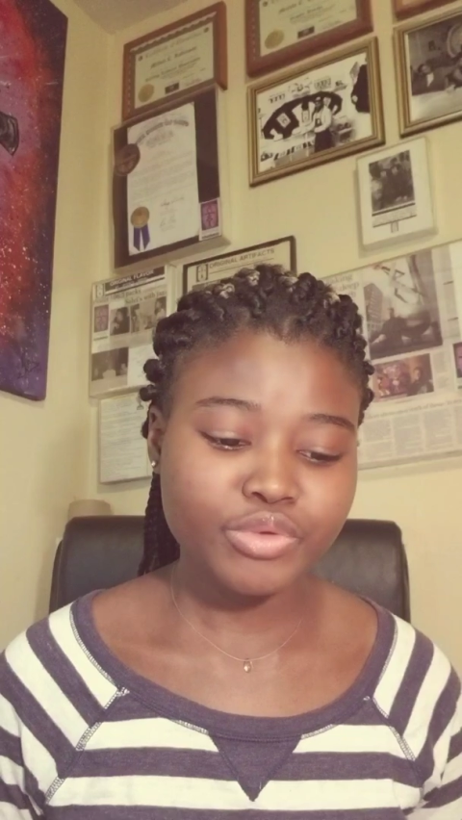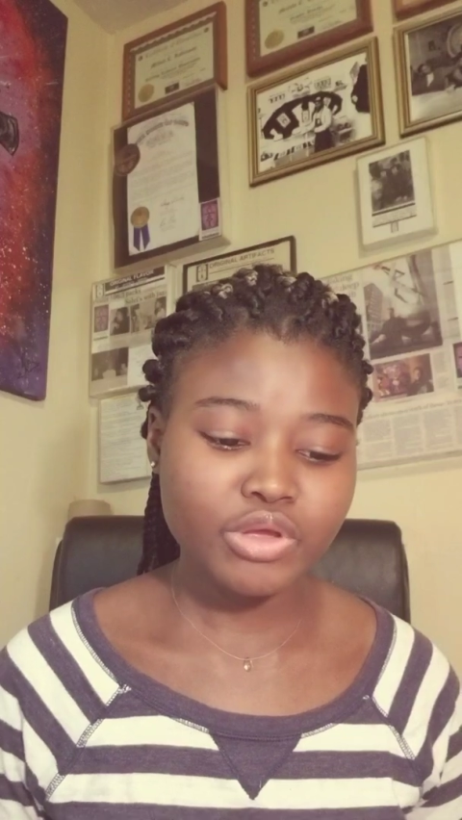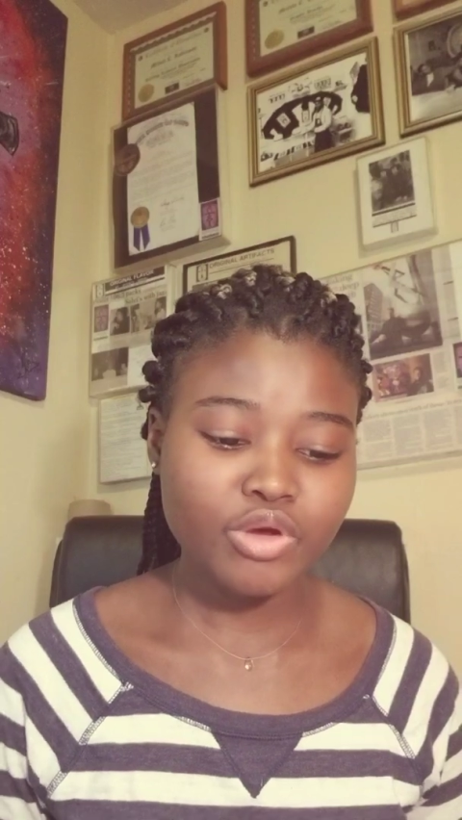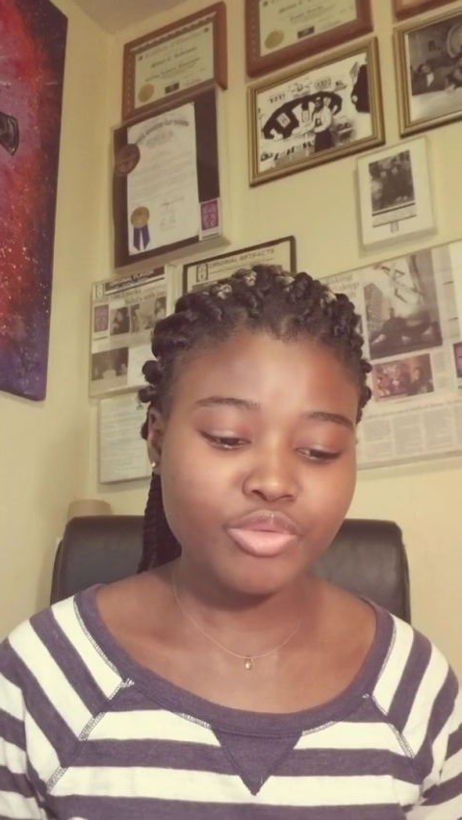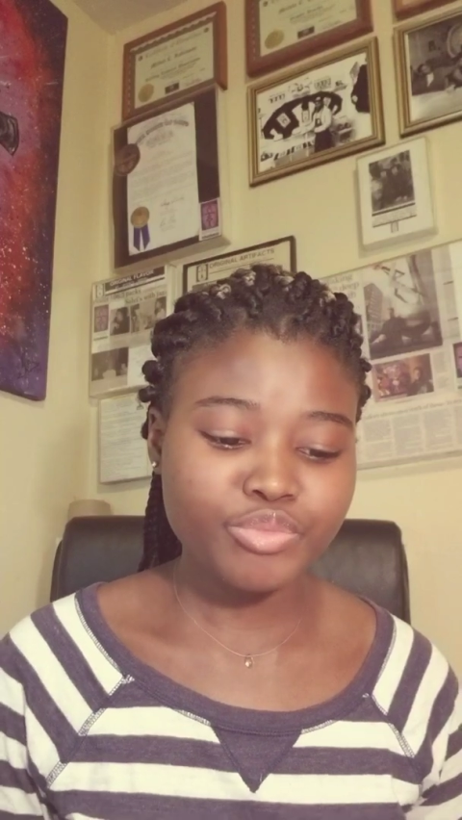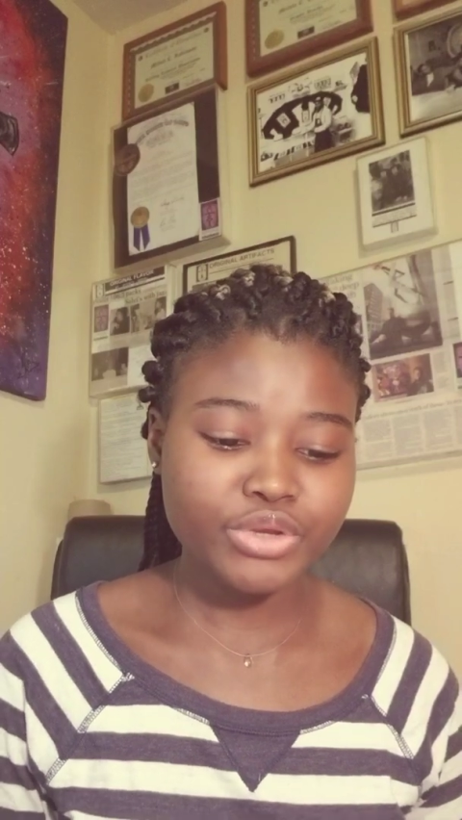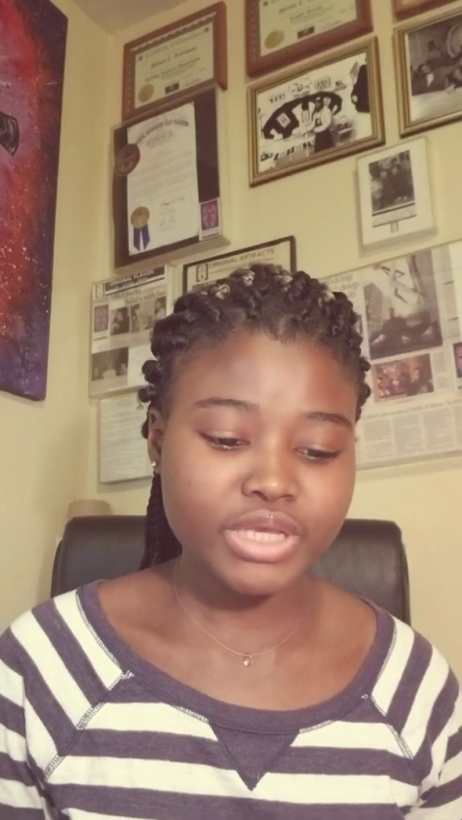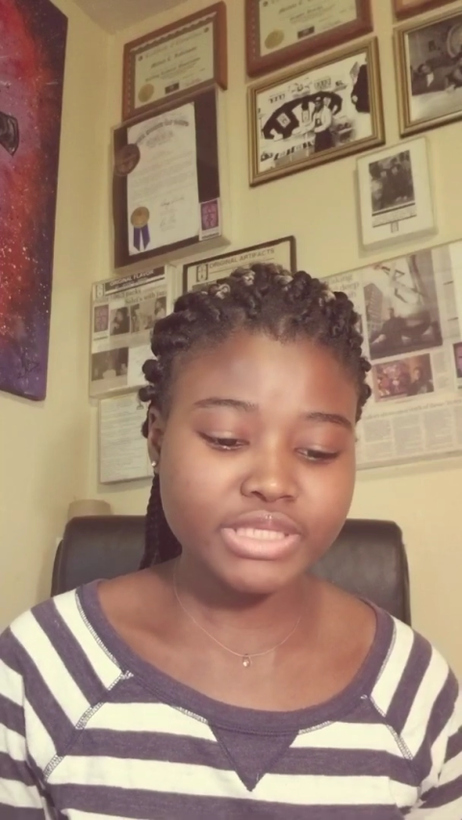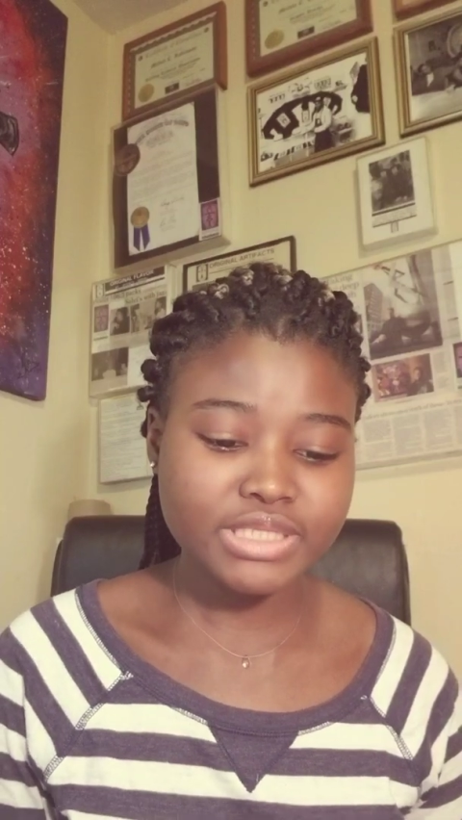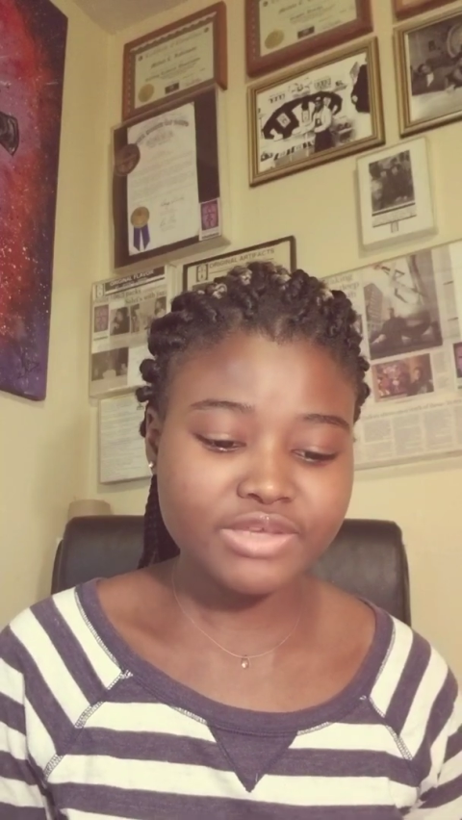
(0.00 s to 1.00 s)

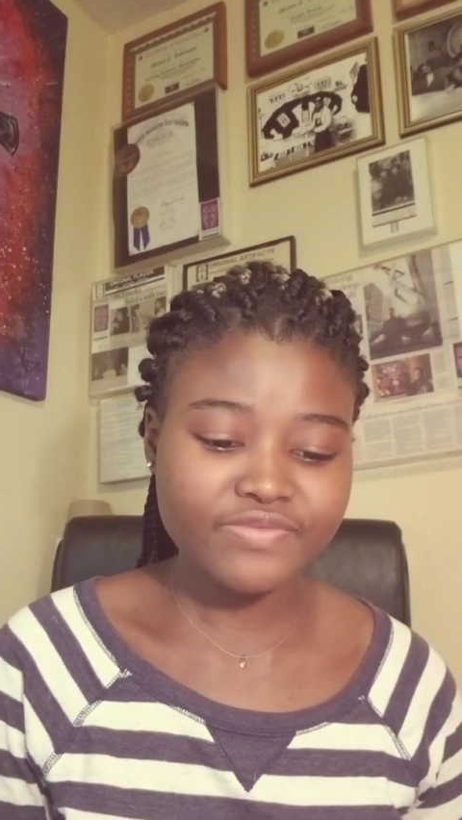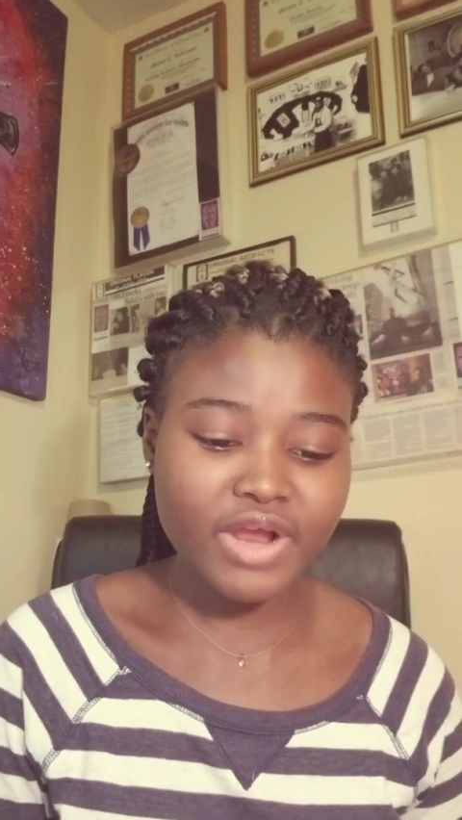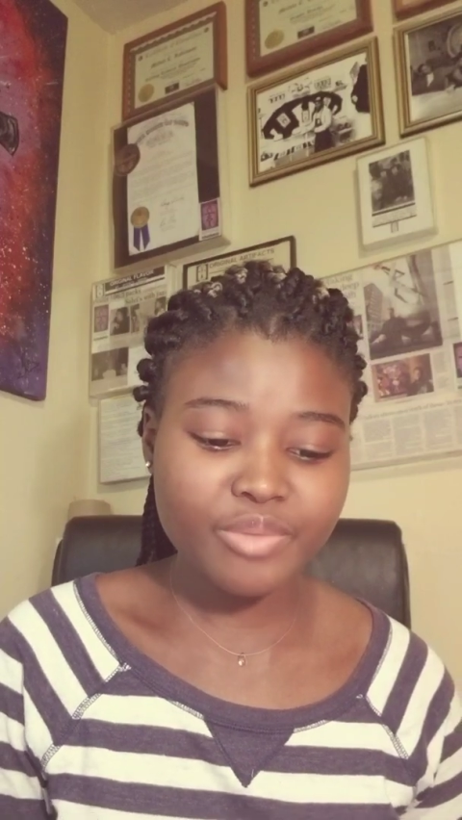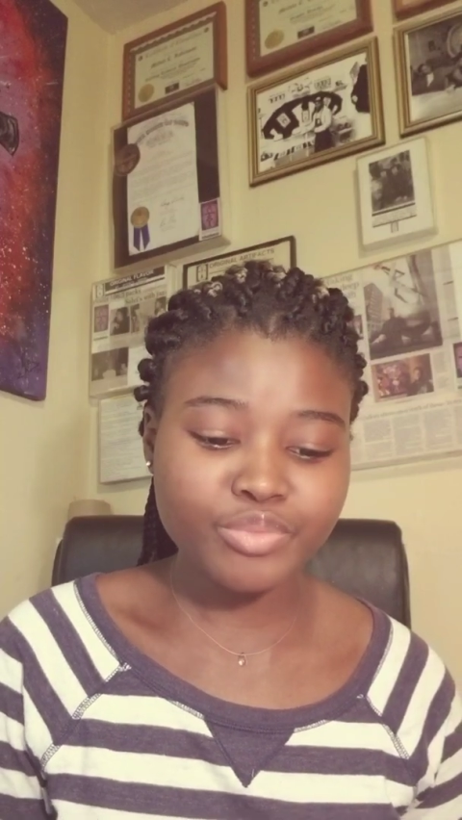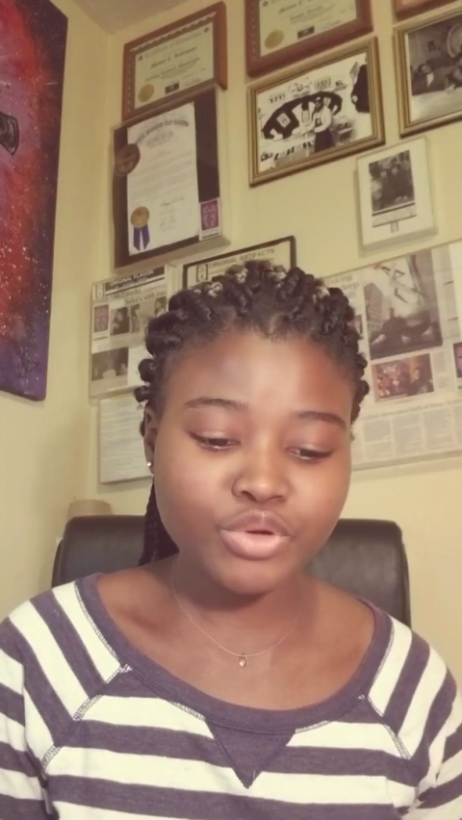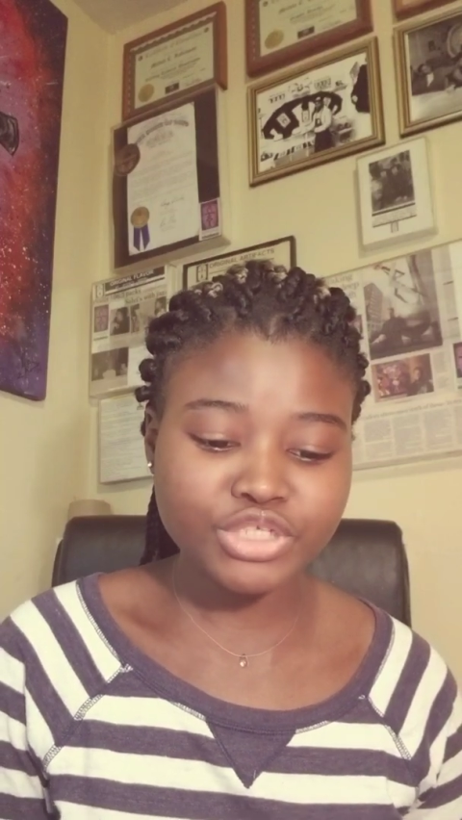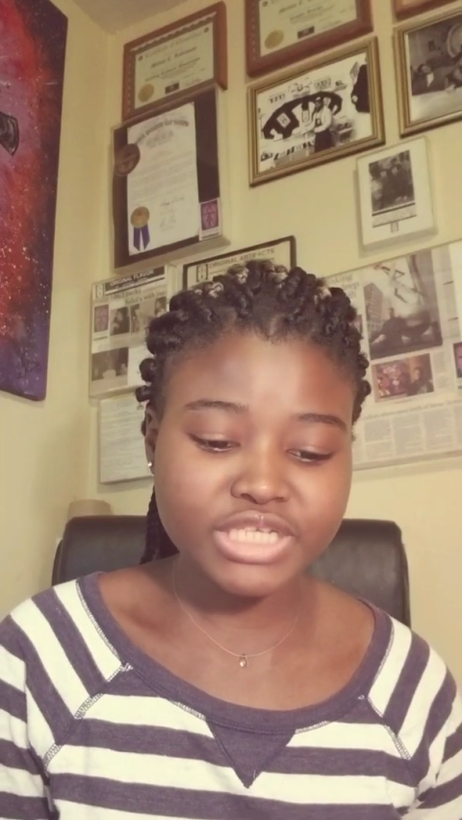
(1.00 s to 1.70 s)
comprehensive approach